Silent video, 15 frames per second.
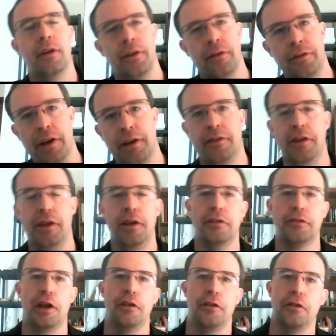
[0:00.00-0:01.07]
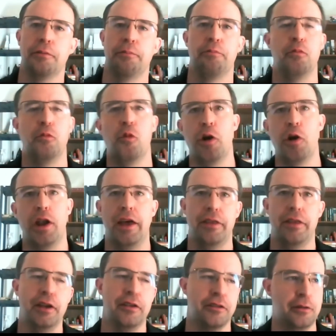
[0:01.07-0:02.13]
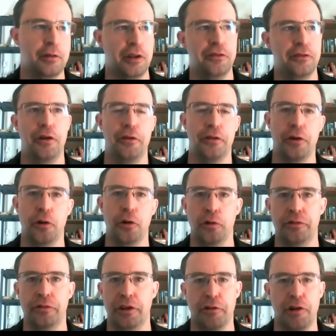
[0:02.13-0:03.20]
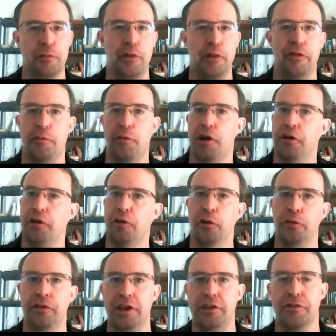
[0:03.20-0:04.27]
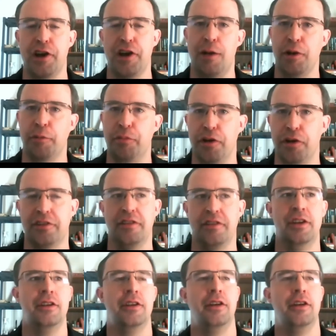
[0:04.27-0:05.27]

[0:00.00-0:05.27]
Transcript: 60s, kind of the what I think is considered the golden correct me if I'm wrong golden age of comic books.